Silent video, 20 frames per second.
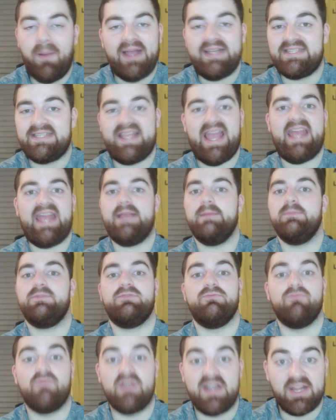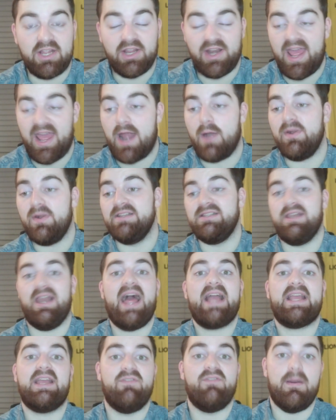getting him some really good areas,
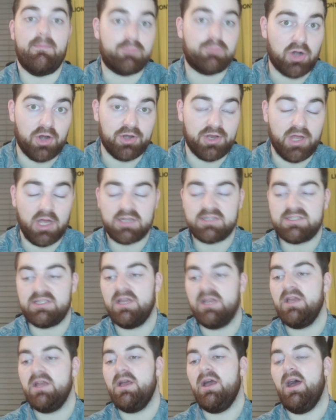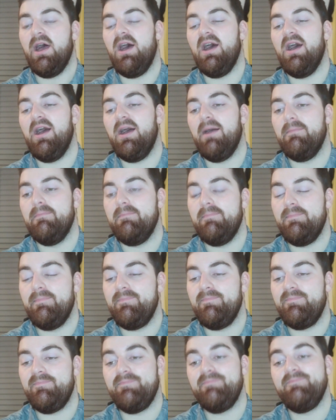lack of end product. We
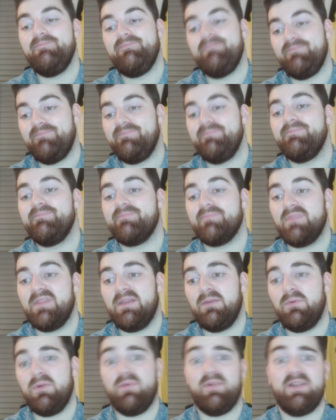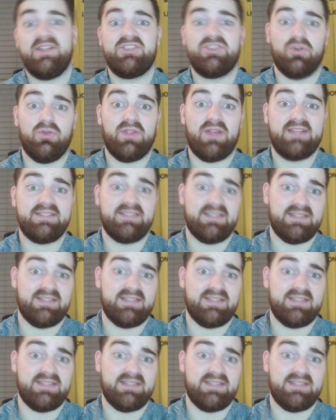really saw that